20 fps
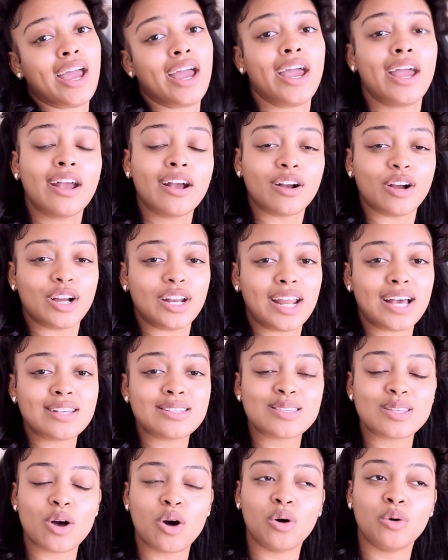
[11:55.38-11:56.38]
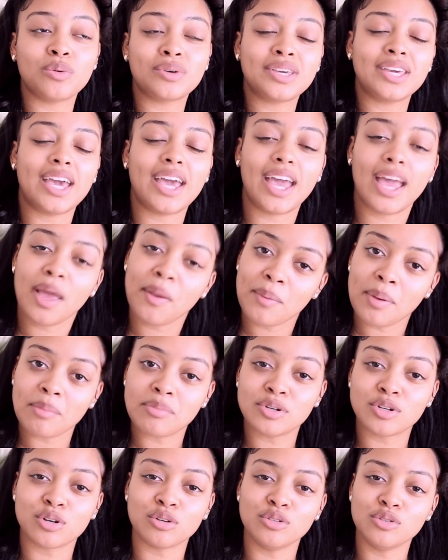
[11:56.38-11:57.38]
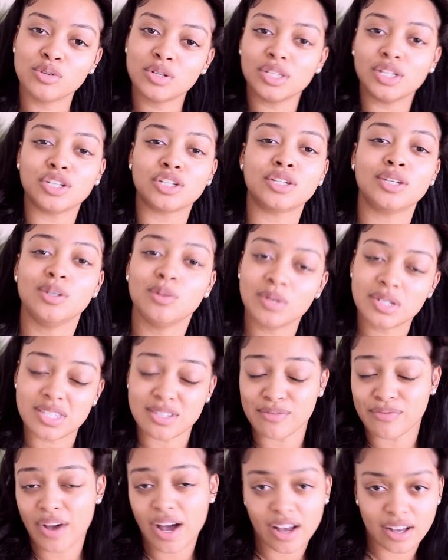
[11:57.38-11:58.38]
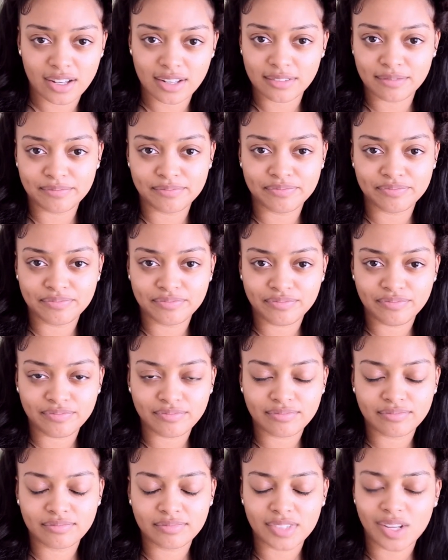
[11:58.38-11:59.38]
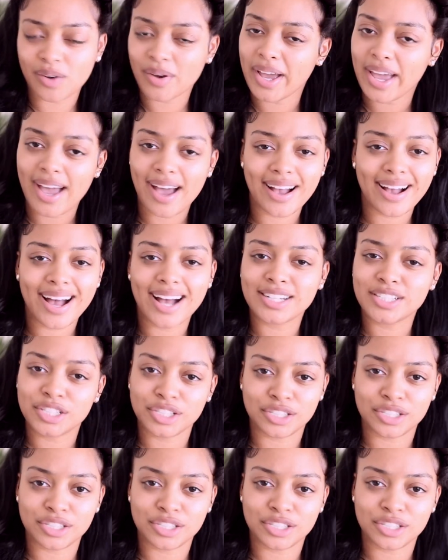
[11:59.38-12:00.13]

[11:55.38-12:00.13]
hair and that's okay baby girl you can look cute as fuck okay i got